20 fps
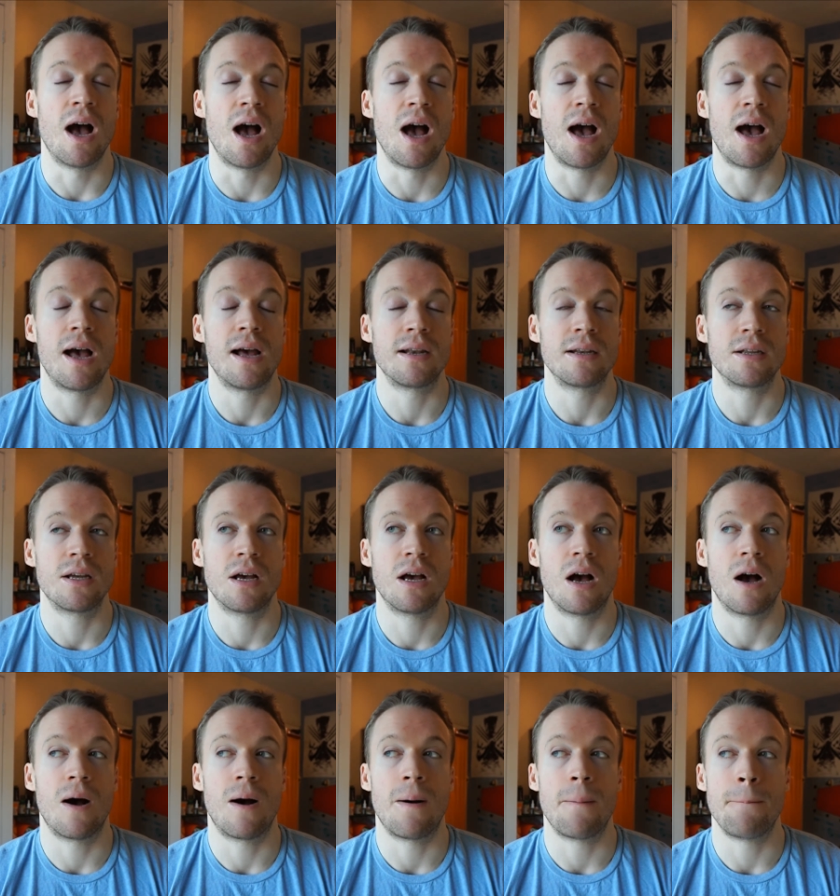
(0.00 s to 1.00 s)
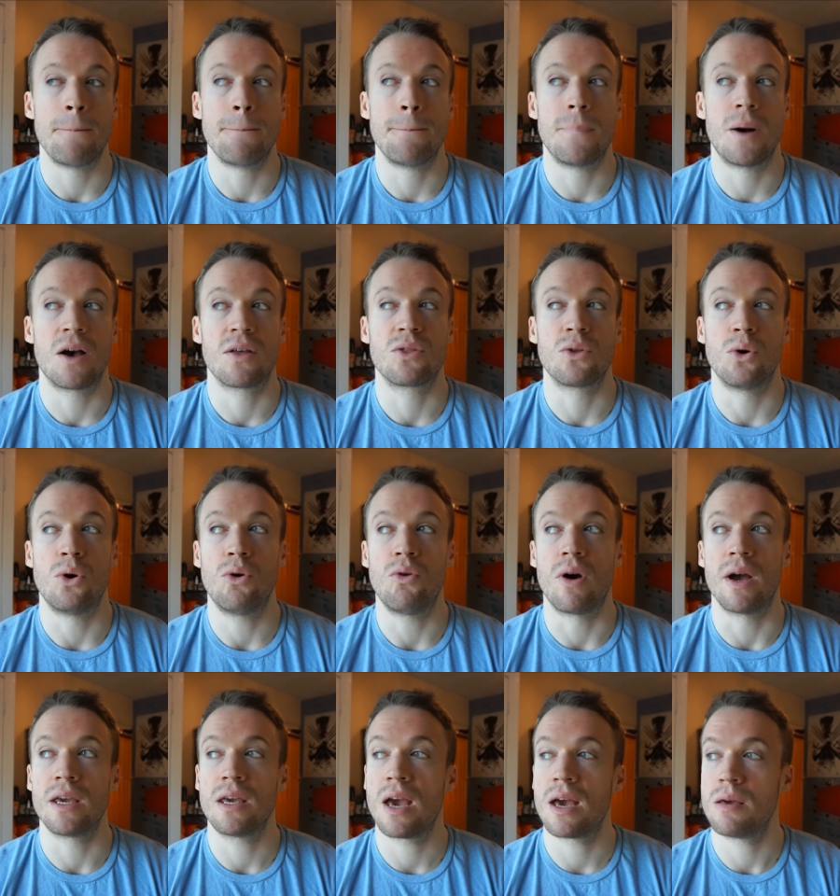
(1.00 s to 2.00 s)
And um, I thought, all
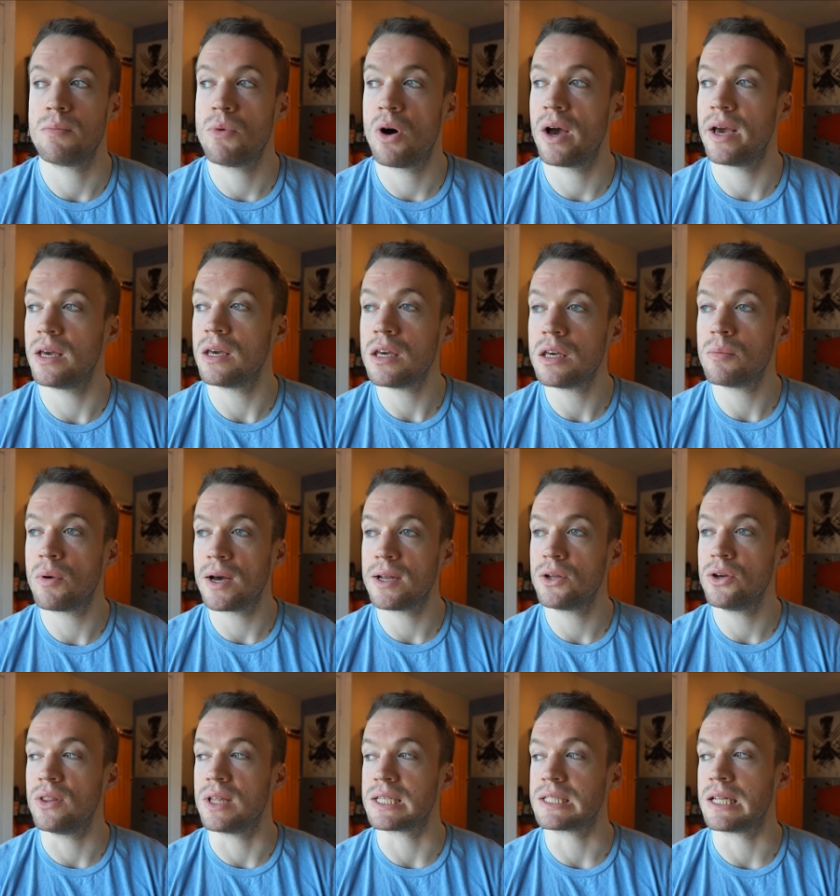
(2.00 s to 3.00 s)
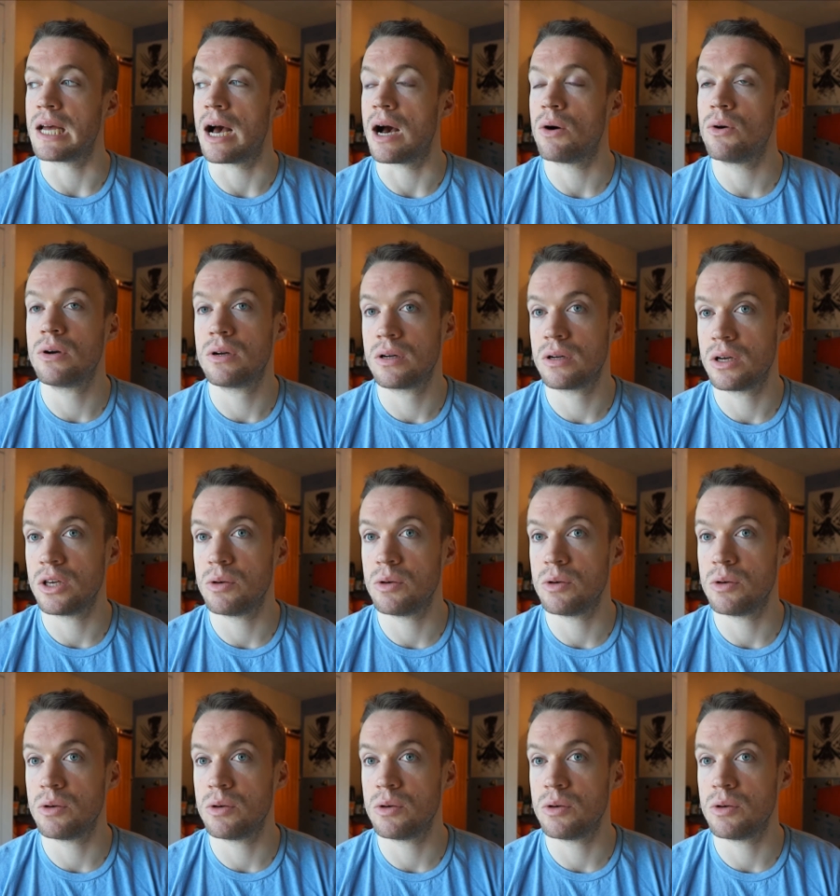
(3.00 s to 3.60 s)
right, yeah, you might you might do this now.